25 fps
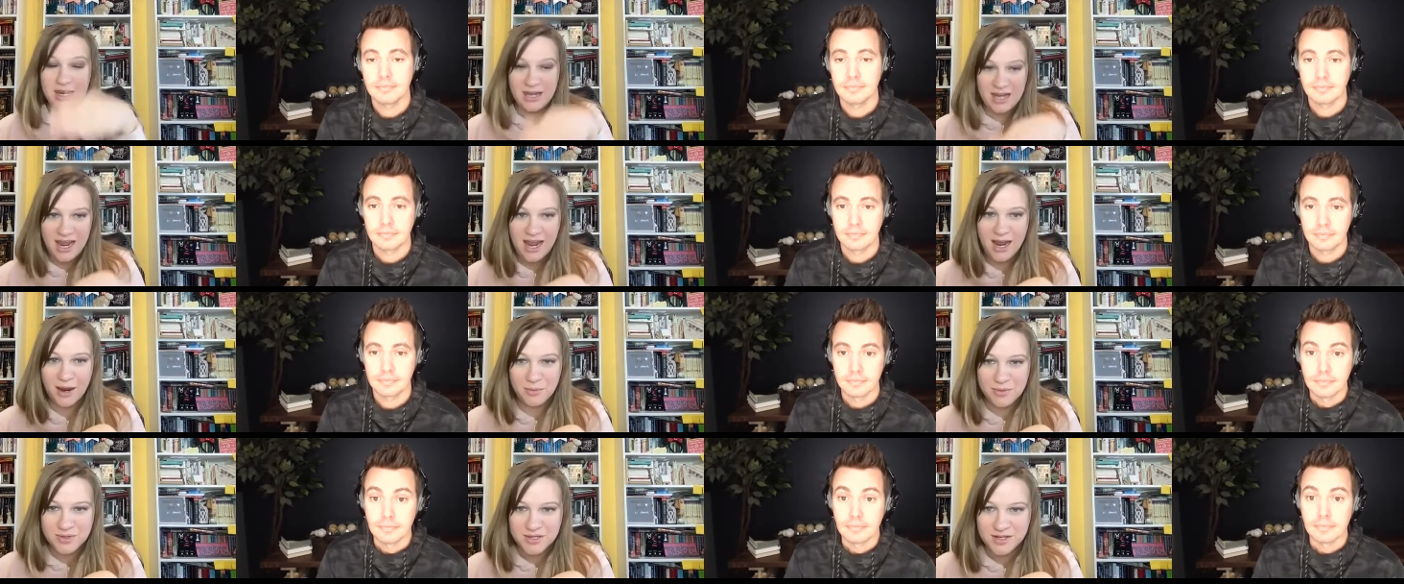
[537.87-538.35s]

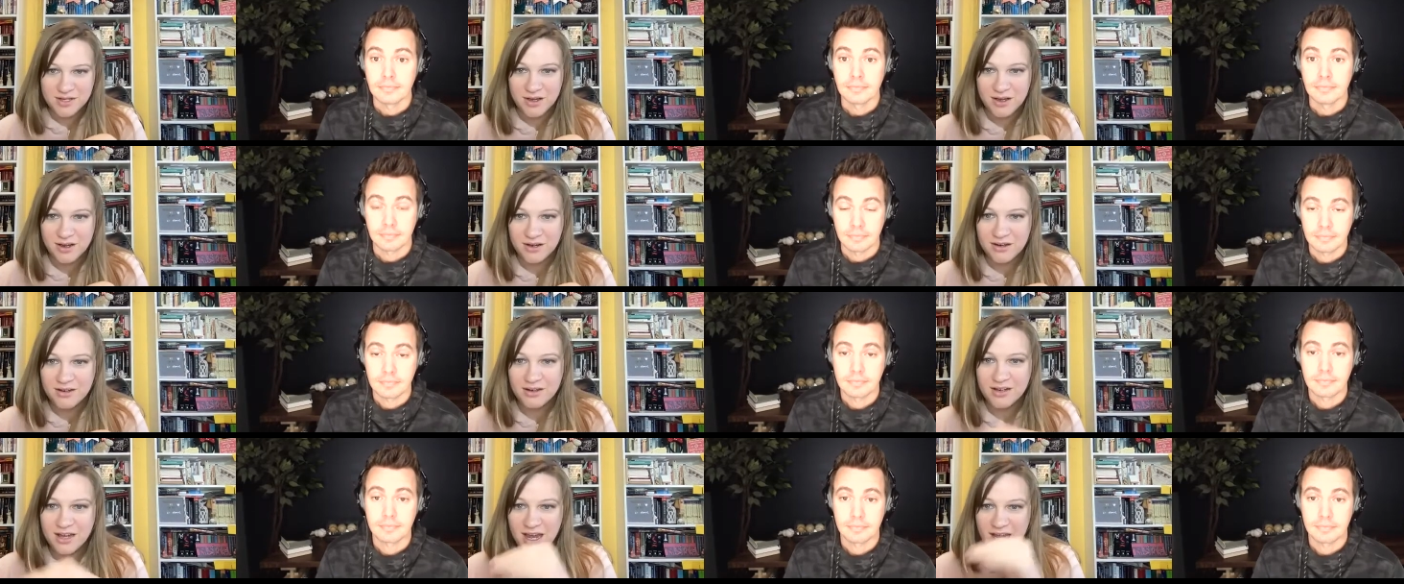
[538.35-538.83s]
Speaker 1: in
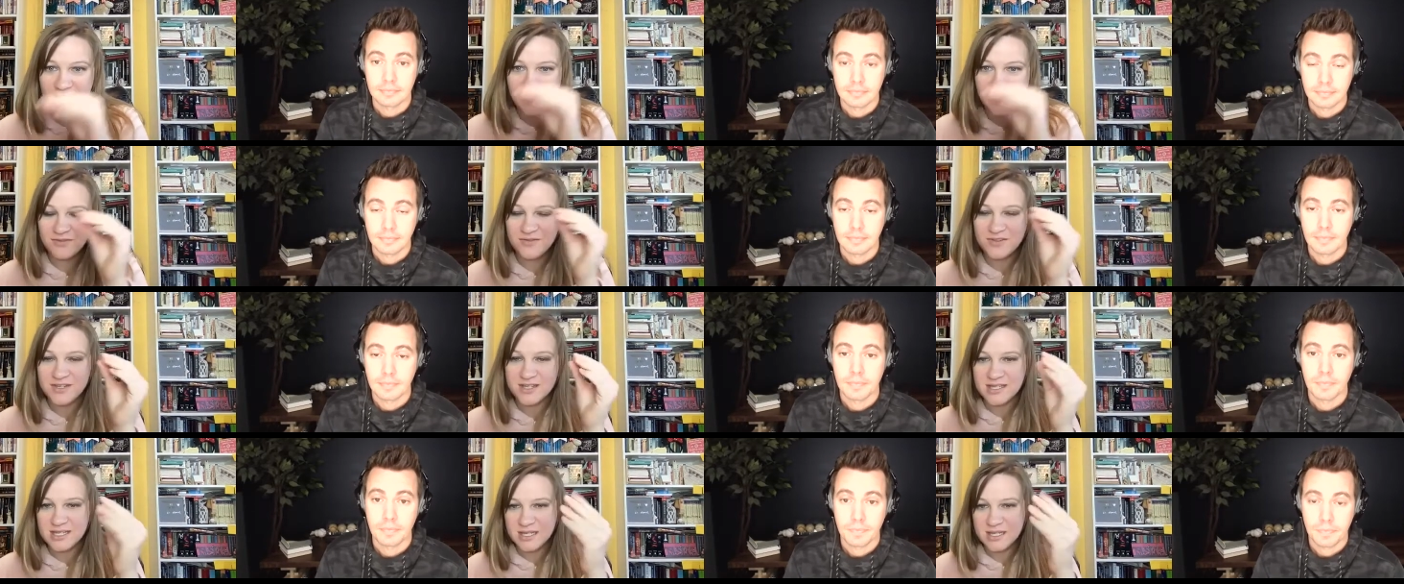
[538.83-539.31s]
Amazon
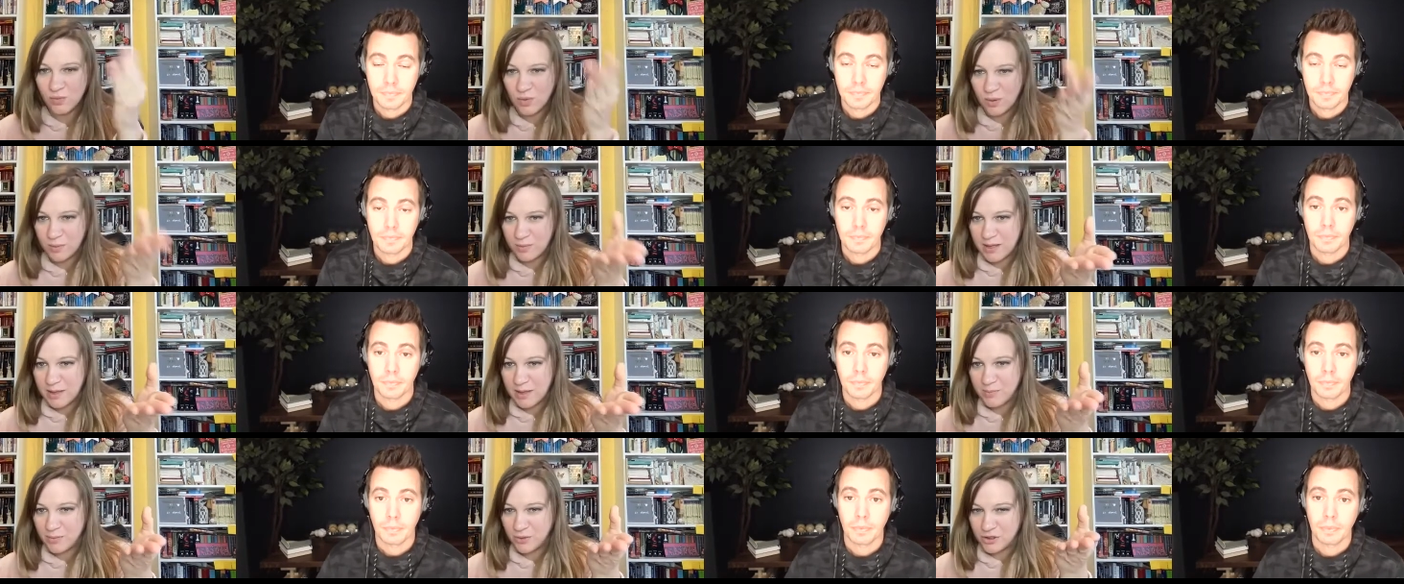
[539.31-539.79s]
kind of to see
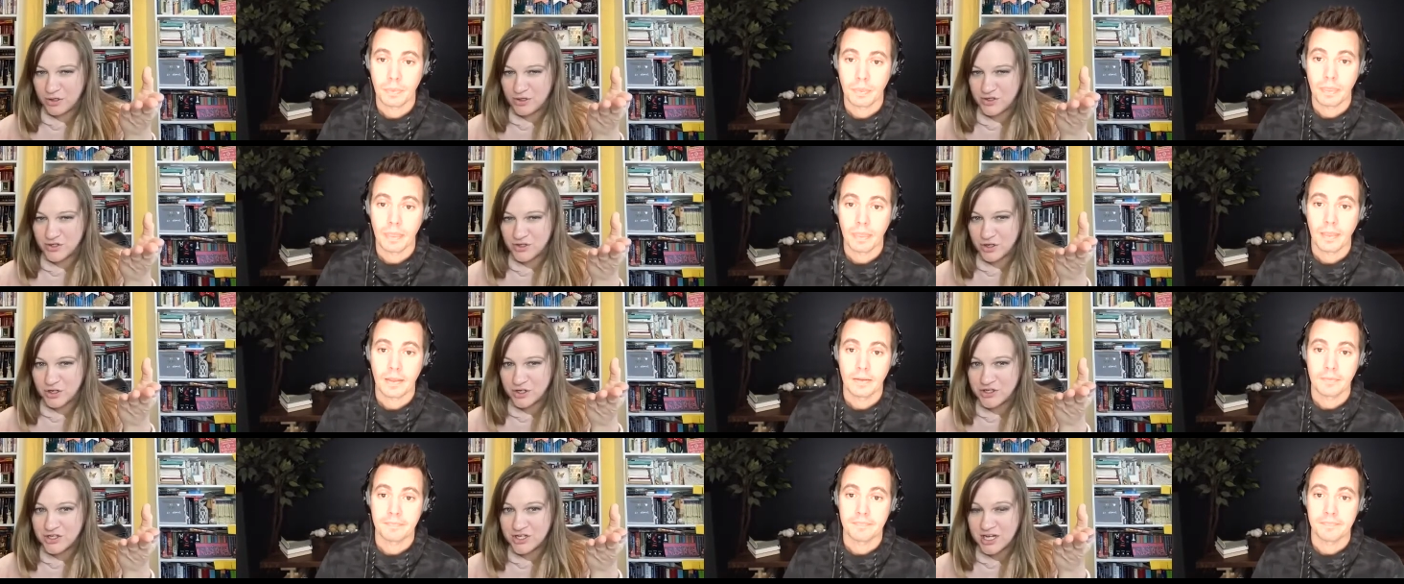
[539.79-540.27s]
what people are
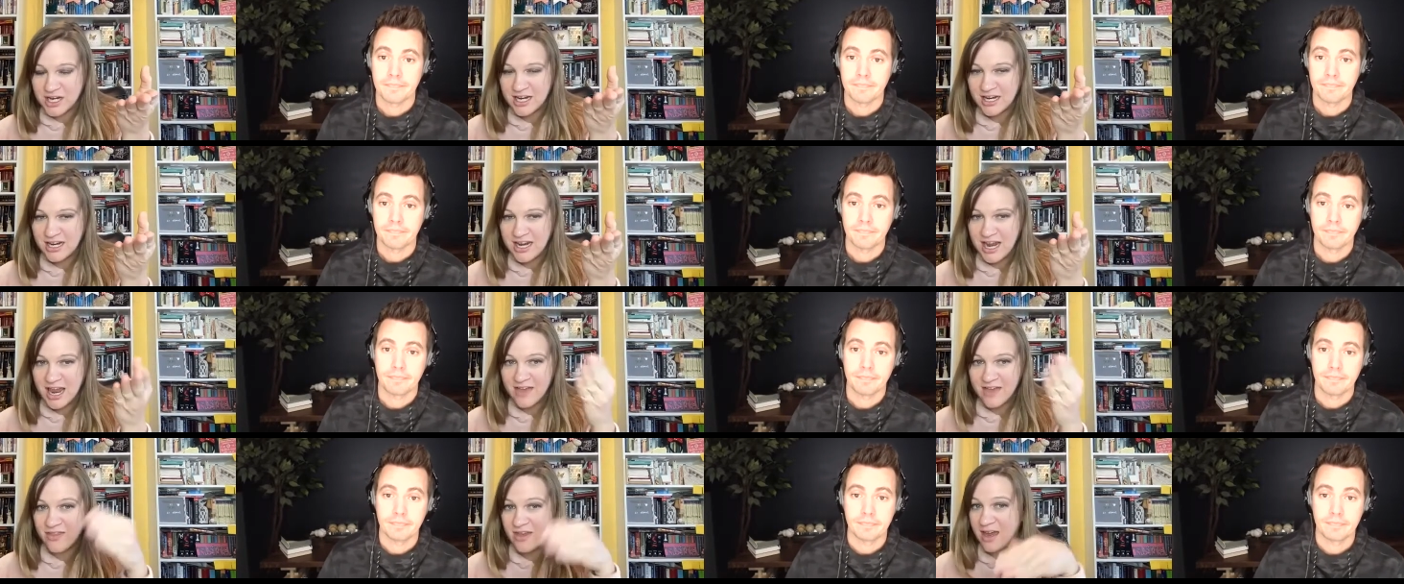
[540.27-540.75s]

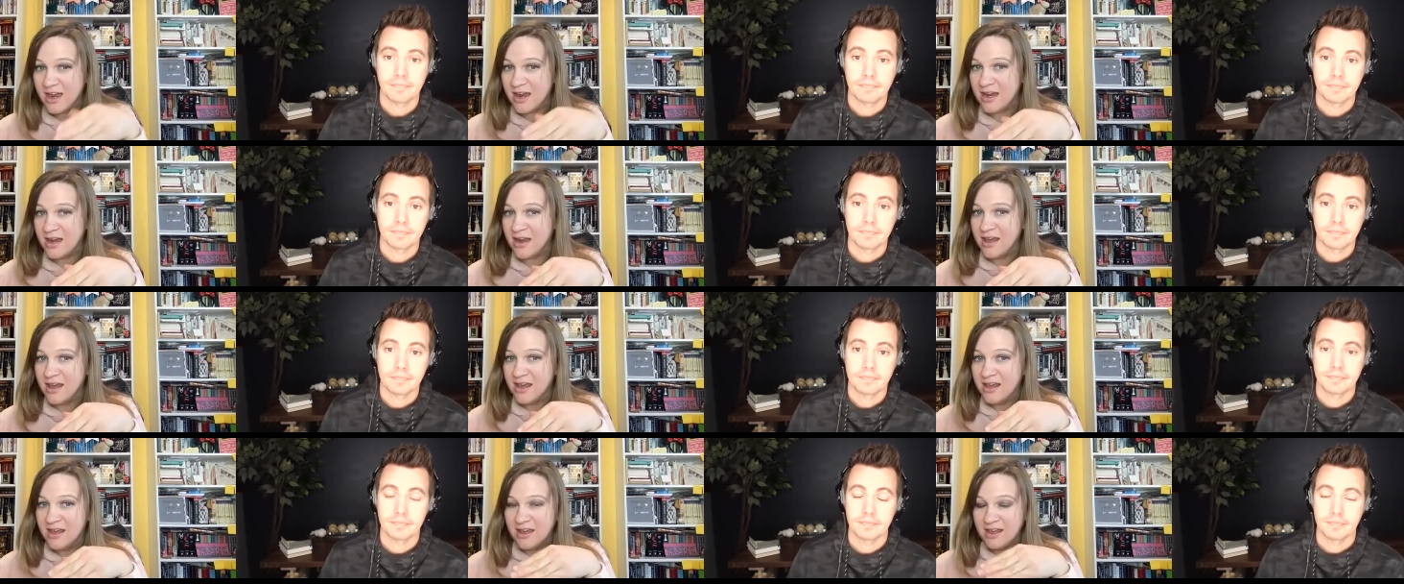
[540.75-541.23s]
searching and
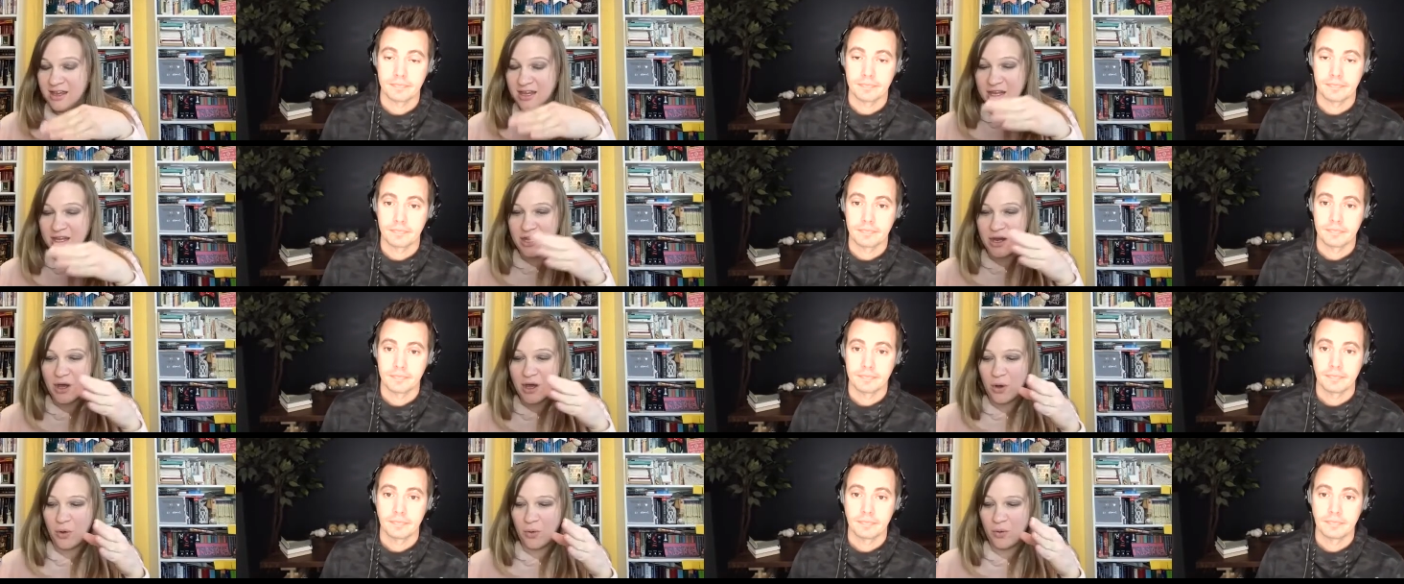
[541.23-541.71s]
then,
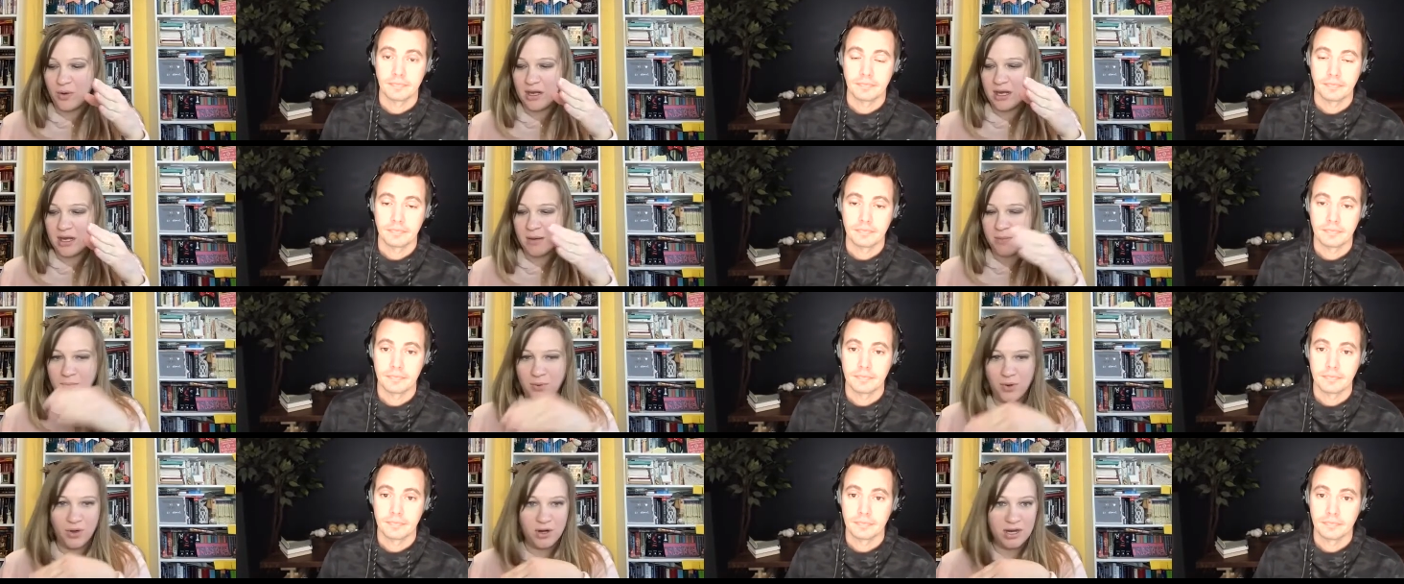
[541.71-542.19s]
you know,
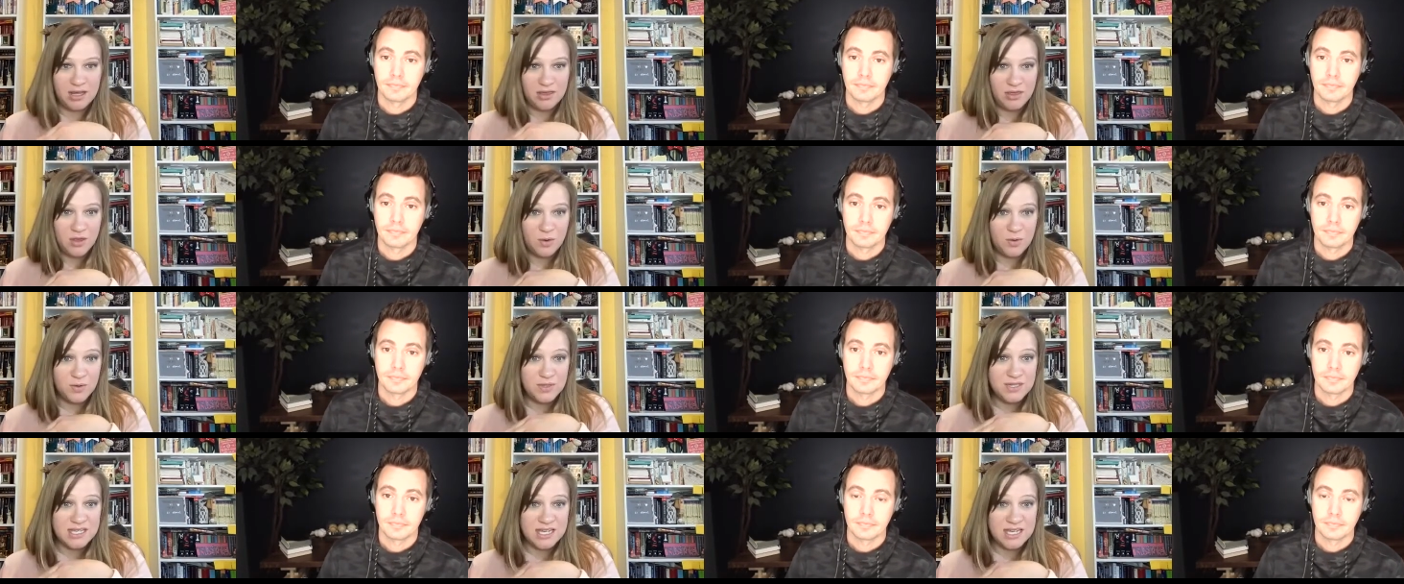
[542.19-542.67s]
inputting those